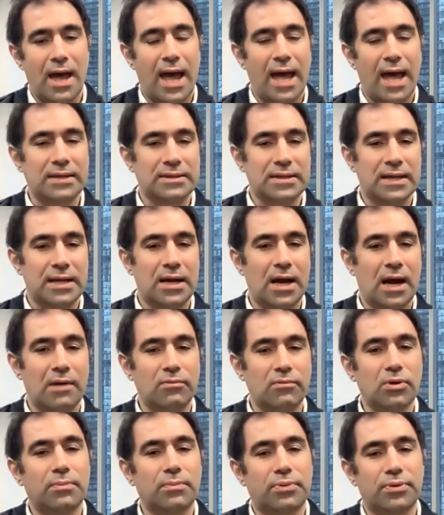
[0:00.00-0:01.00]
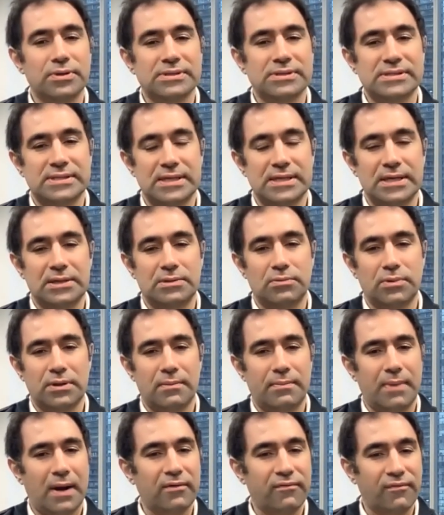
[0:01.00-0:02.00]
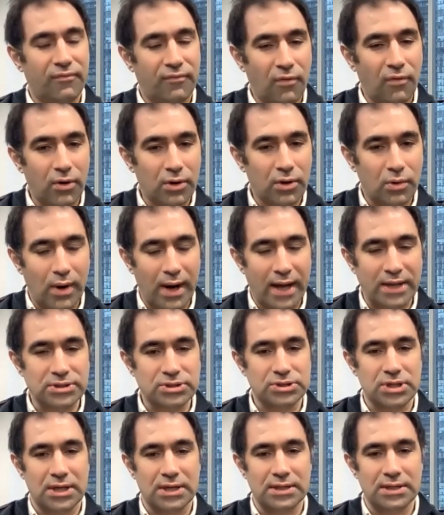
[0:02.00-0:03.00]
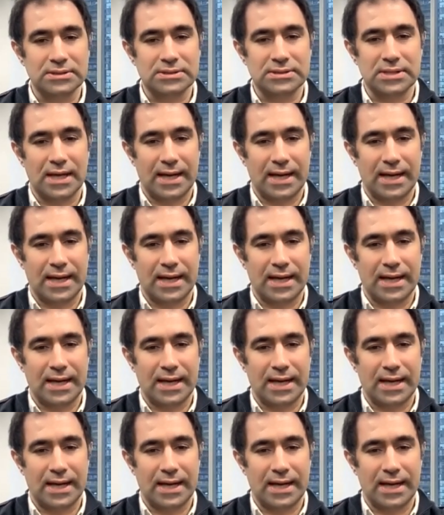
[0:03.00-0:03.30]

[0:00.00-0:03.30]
And then I will proceed with about 4 questions,